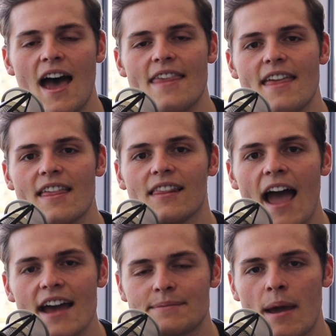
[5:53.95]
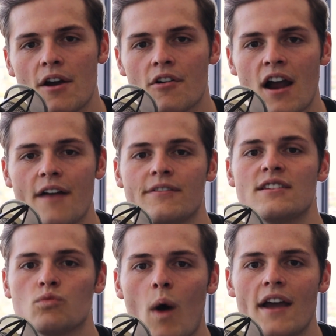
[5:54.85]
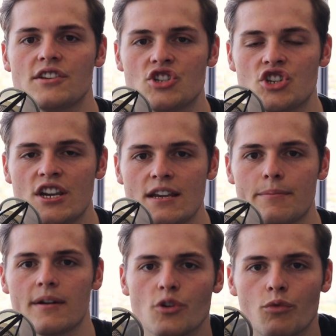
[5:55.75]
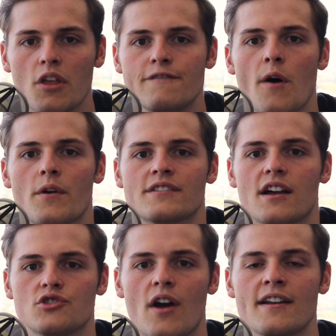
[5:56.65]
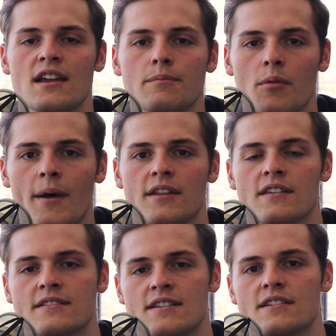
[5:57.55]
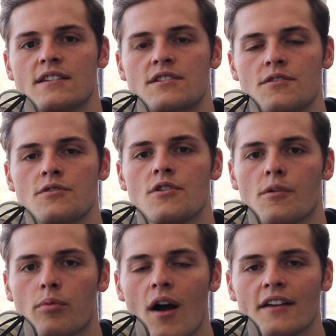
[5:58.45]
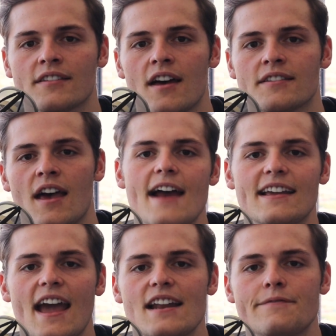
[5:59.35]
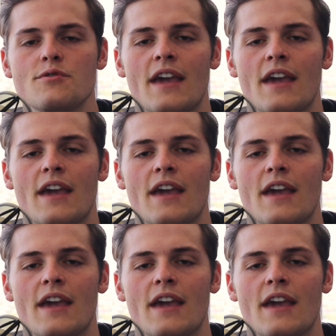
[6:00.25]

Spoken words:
and then the last paragraph is why it's cheap. So really focus on trying to implement these things into your process. And again, if you